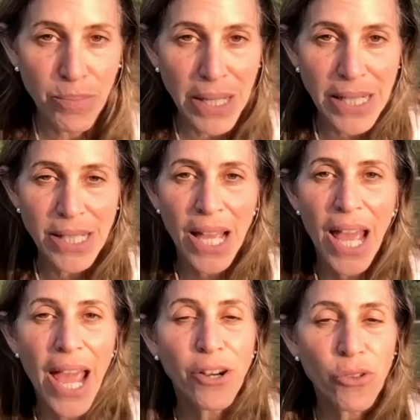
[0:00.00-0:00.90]
meat
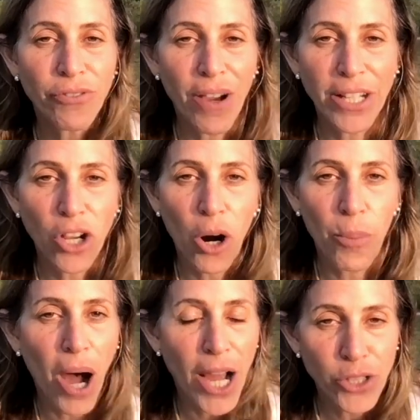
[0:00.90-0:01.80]
and refined
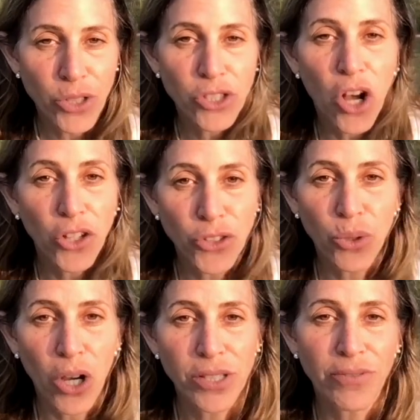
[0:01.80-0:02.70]
carbohydrates also
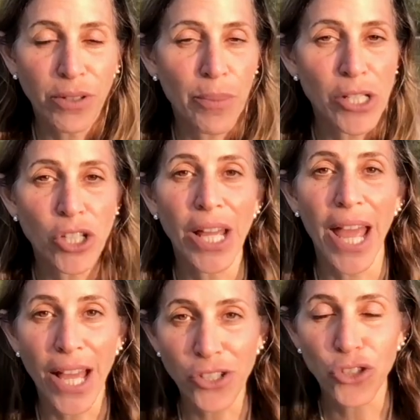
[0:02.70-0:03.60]
cause inflammation
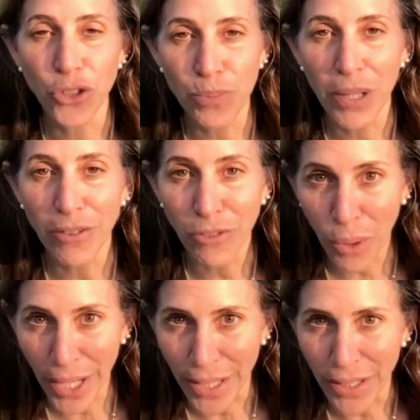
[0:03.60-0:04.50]
and should be
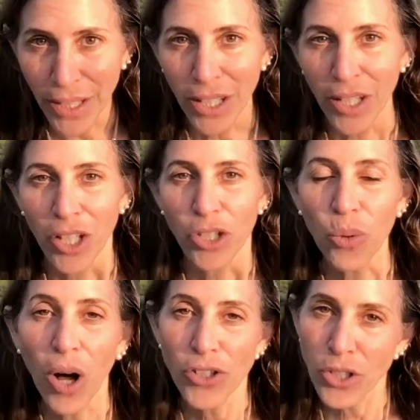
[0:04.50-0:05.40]
avoided. You
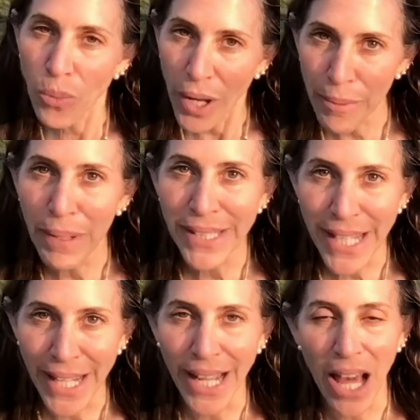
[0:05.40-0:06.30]
also want to
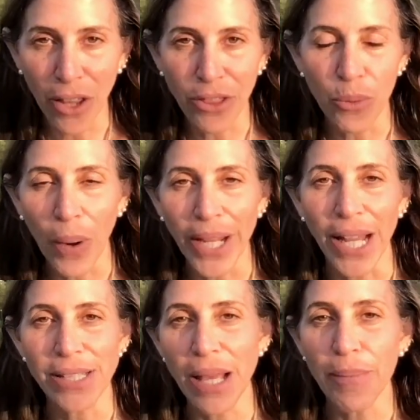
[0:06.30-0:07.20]
maintain a healthy weight.
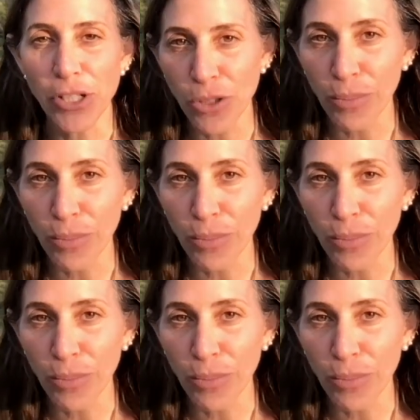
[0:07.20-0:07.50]
As I mentioned